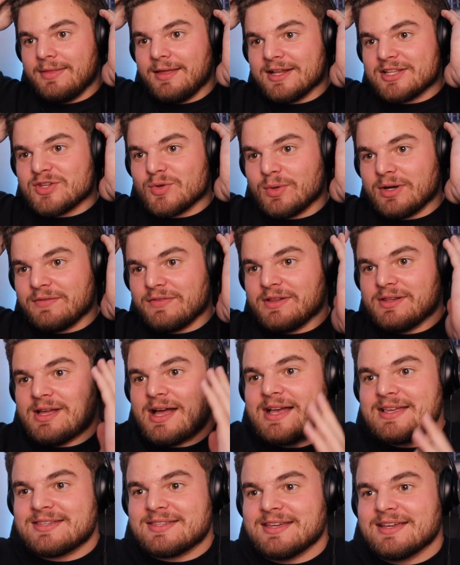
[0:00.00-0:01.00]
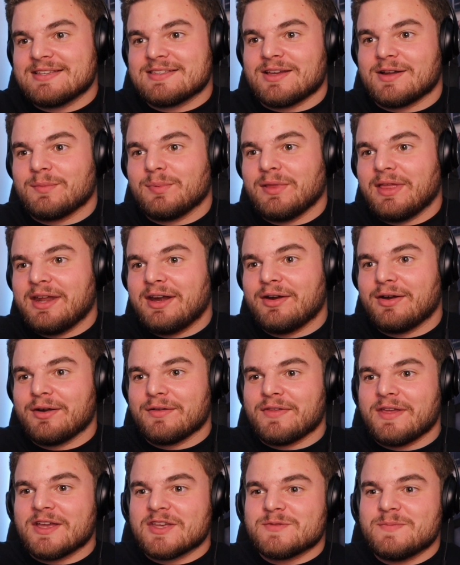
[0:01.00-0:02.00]
That's one of the last things on planet
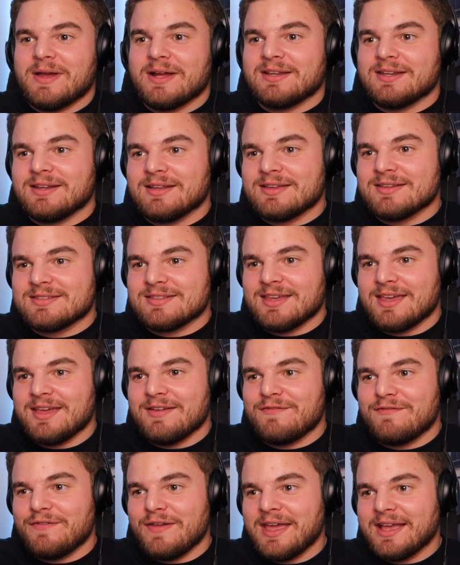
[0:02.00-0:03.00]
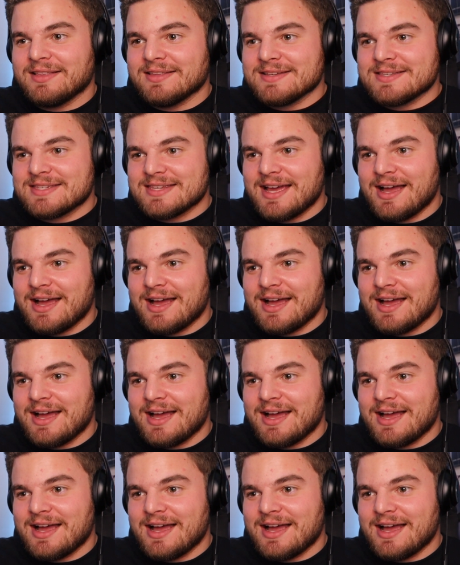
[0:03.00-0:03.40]
Earth I expected because they faked us